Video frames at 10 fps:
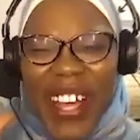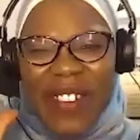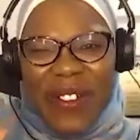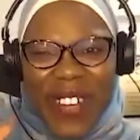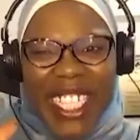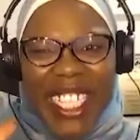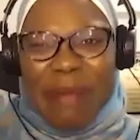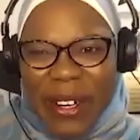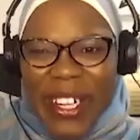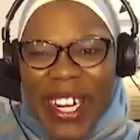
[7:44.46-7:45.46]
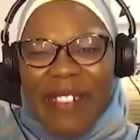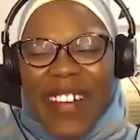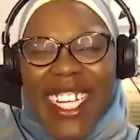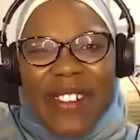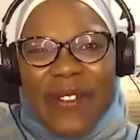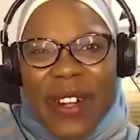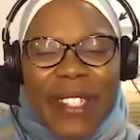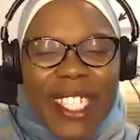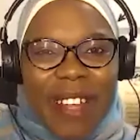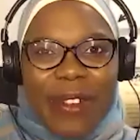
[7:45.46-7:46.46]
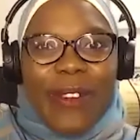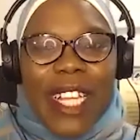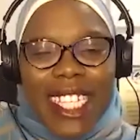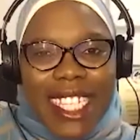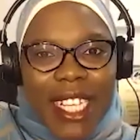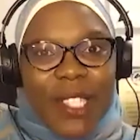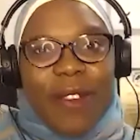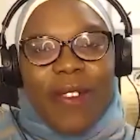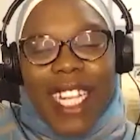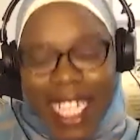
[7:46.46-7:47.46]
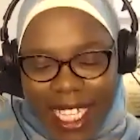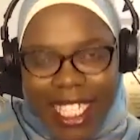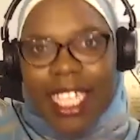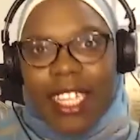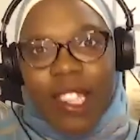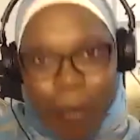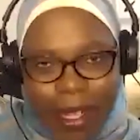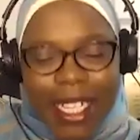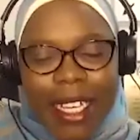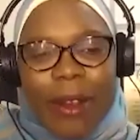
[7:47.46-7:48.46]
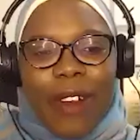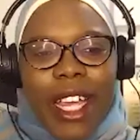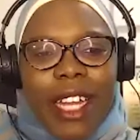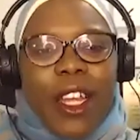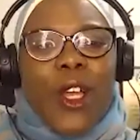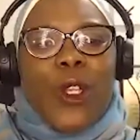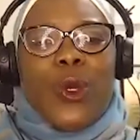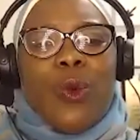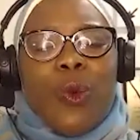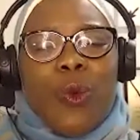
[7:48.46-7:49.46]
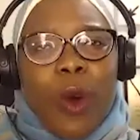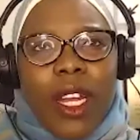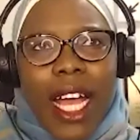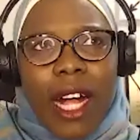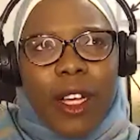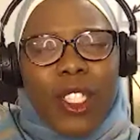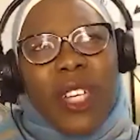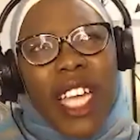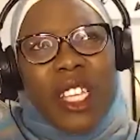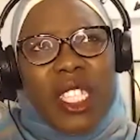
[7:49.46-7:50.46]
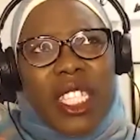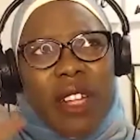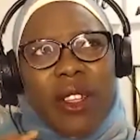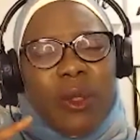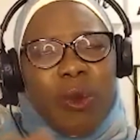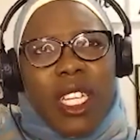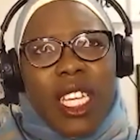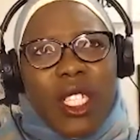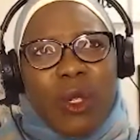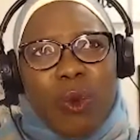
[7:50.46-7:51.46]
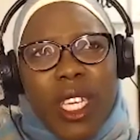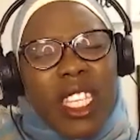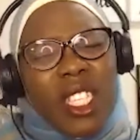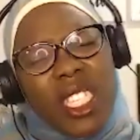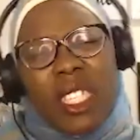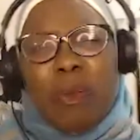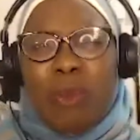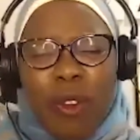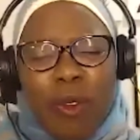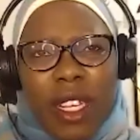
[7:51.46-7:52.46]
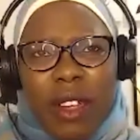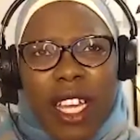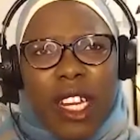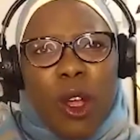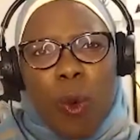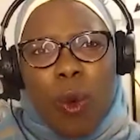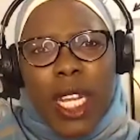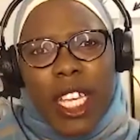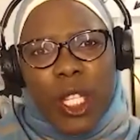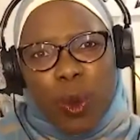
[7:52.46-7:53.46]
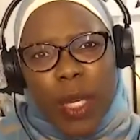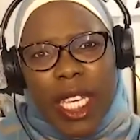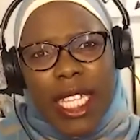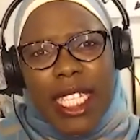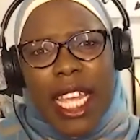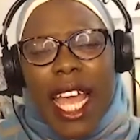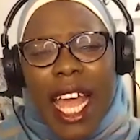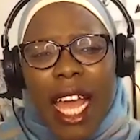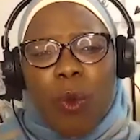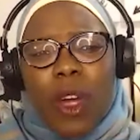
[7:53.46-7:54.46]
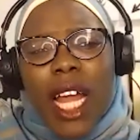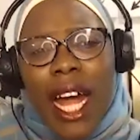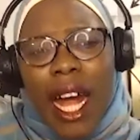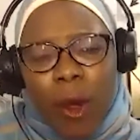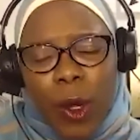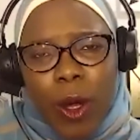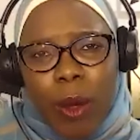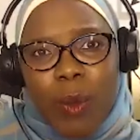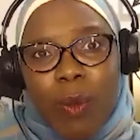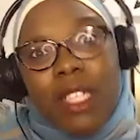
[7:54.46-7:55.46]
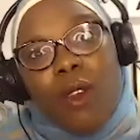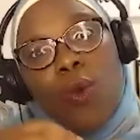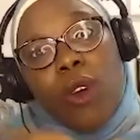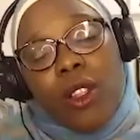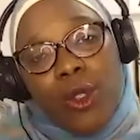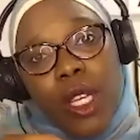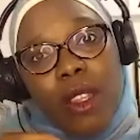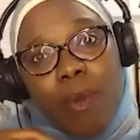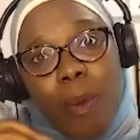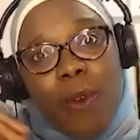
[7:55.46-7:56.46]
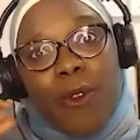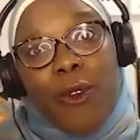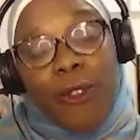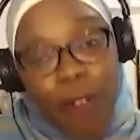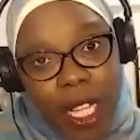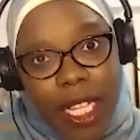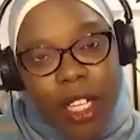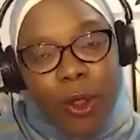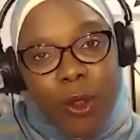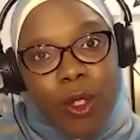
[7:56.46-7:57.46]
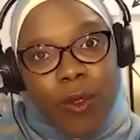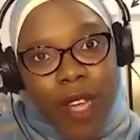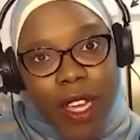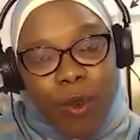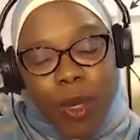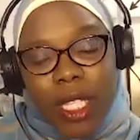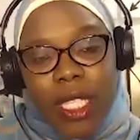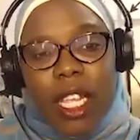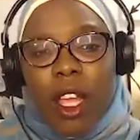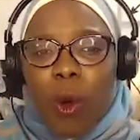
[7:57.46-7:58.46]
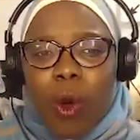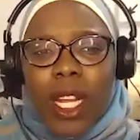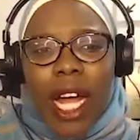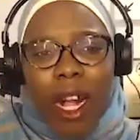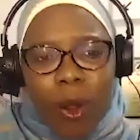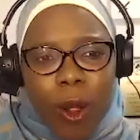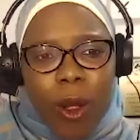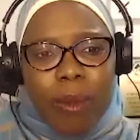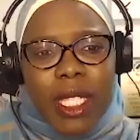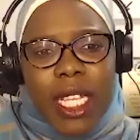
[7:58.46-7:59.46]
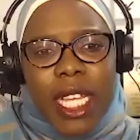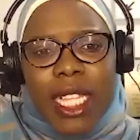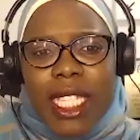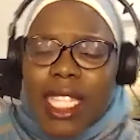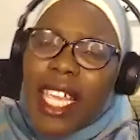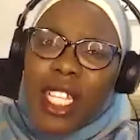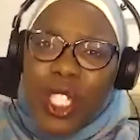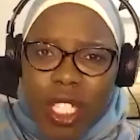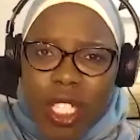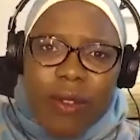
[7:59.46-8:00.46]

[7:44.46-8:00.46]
weeks program, and it involves several stages of cleansing the body, right? So so can you just tell us what each week is, just briefly, right? What each week is and what outcomes, based on what people fulfilling on those 5 weeks, what outcomes did they achieve?